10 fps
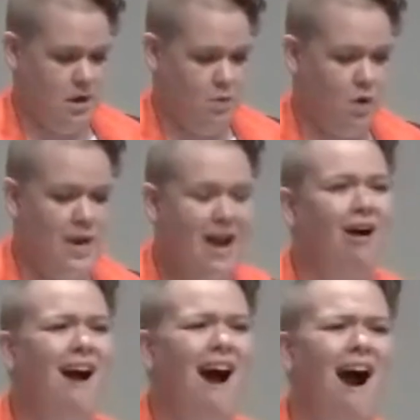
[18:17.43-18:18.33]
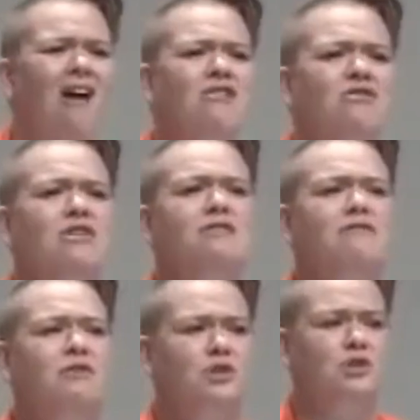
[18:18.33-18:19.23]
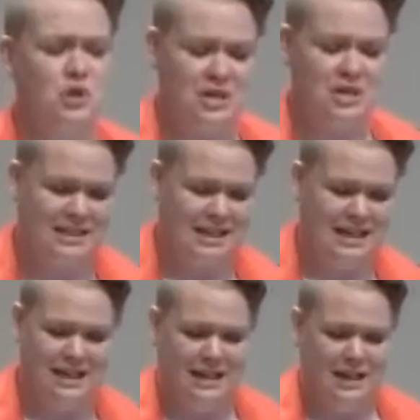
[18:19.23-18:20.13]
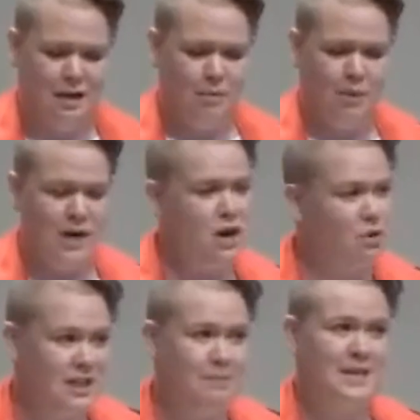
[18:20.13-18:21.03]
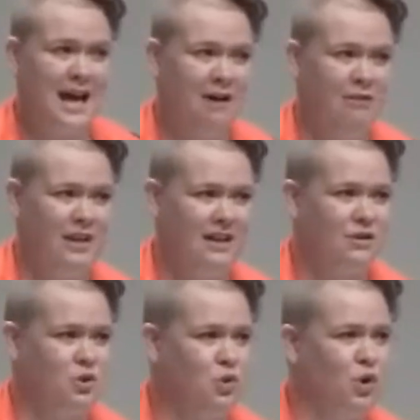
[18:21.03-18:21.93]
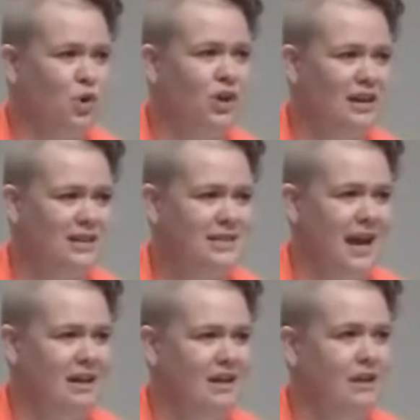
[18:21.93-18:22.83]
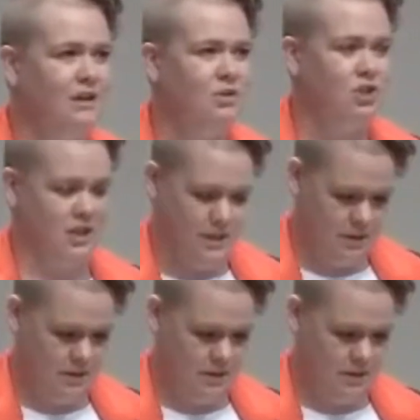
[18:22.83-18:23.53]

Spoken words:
where we are hungry for certainty, but we know deep down that control is an illusion,